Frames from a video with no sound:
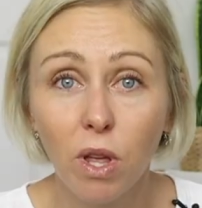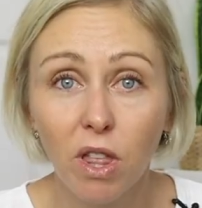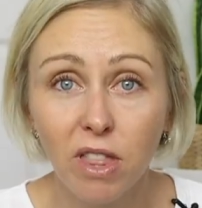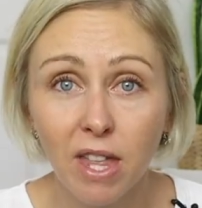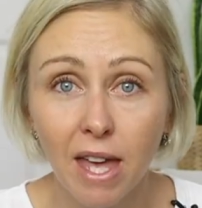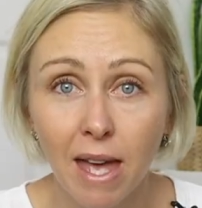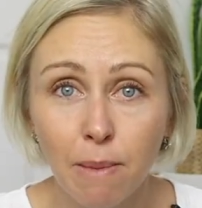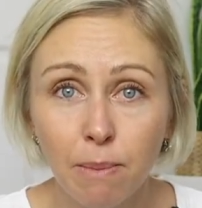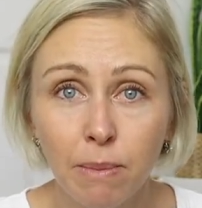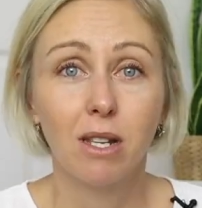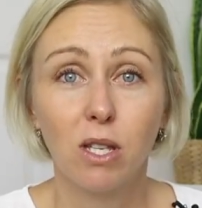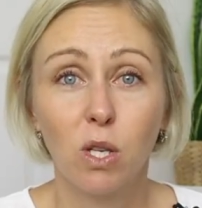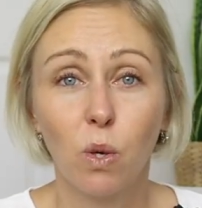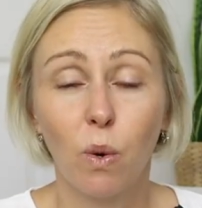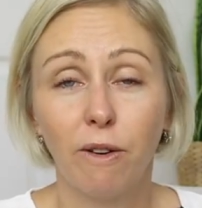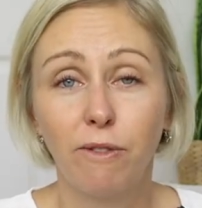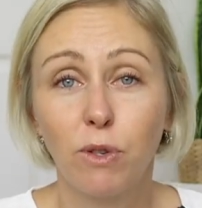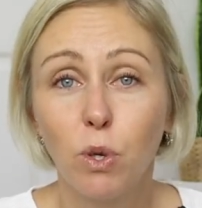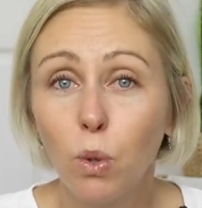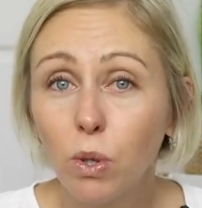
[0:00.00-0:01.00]
with them. So
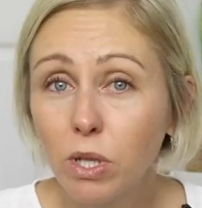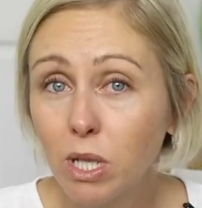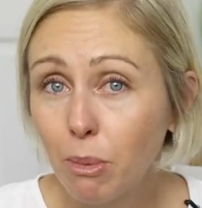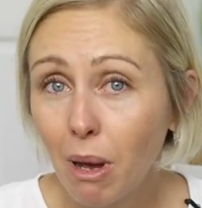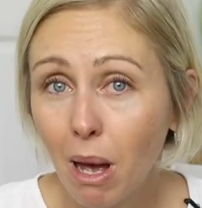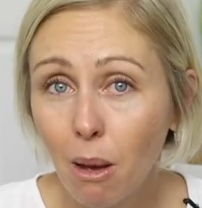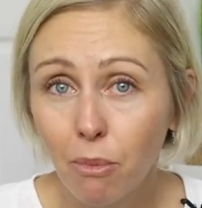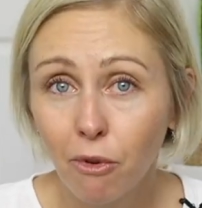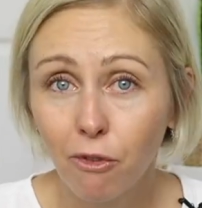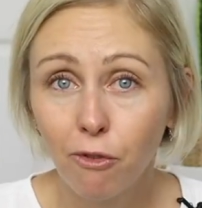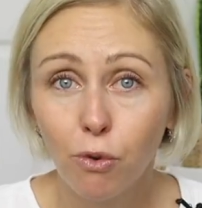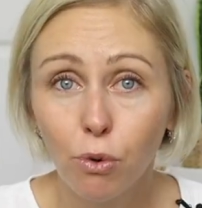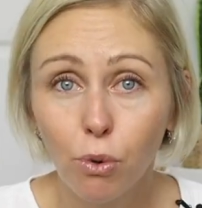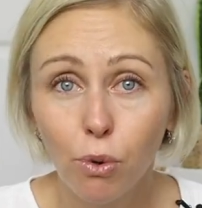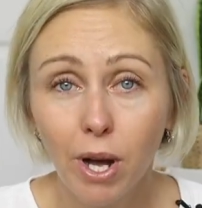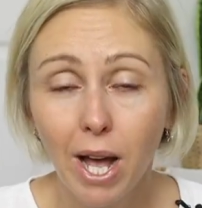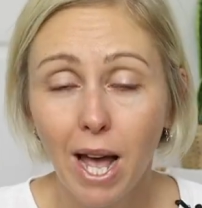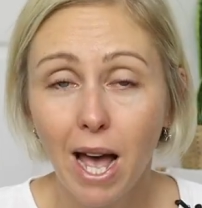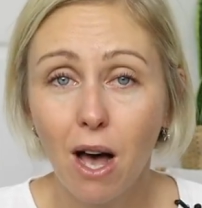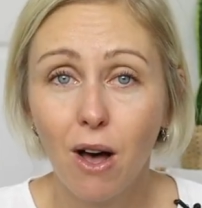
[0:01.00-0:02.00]
I've talked about
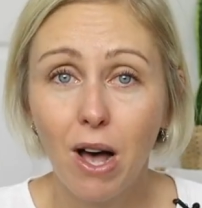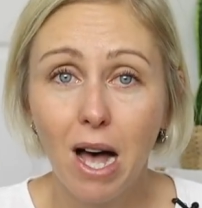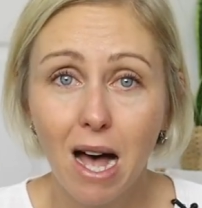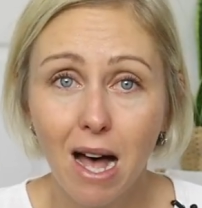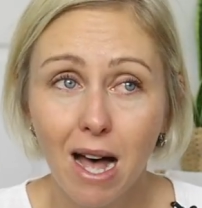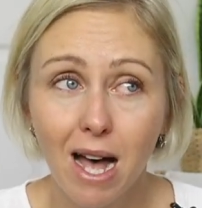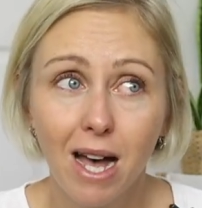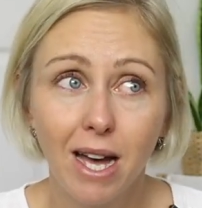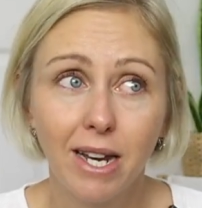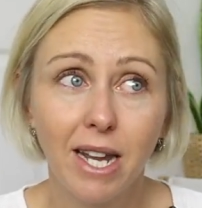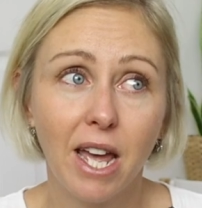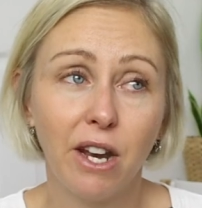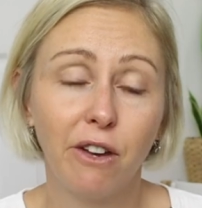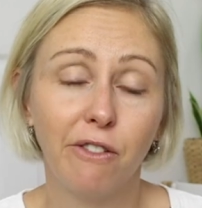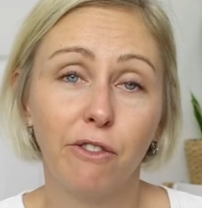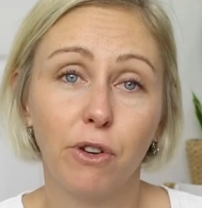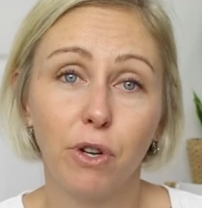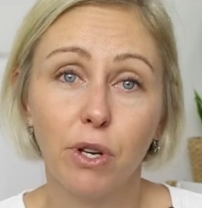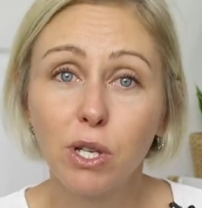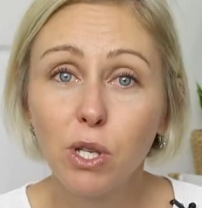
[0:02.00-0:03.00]
before how hard
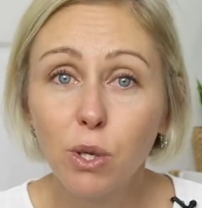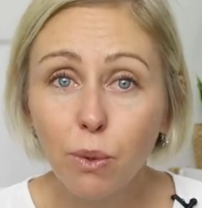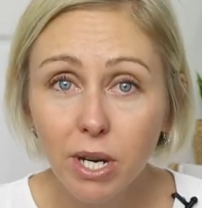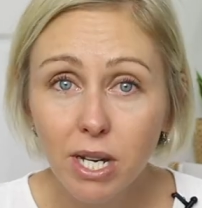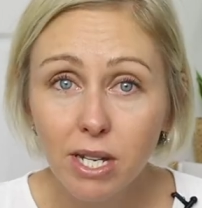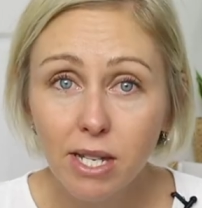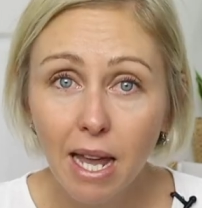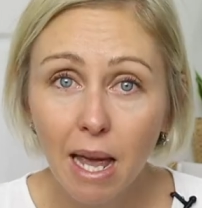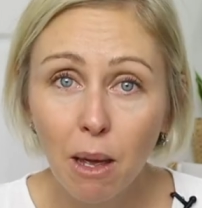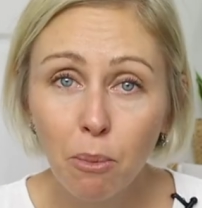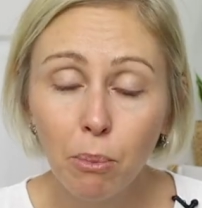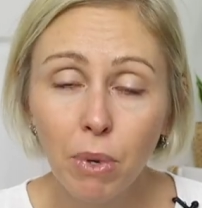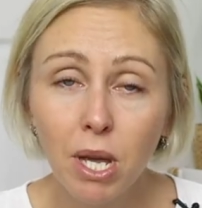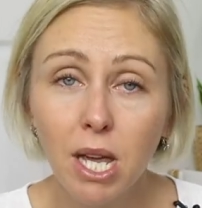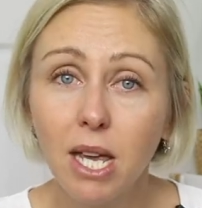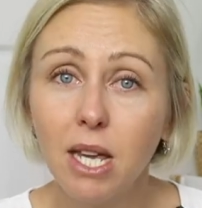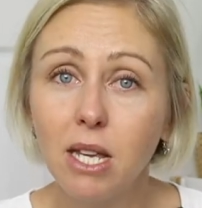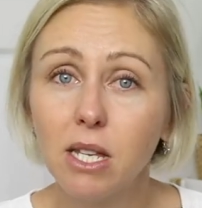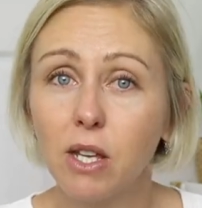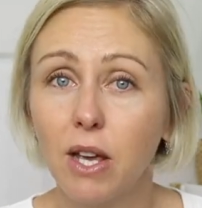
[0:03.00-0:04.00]
anniversaries can be.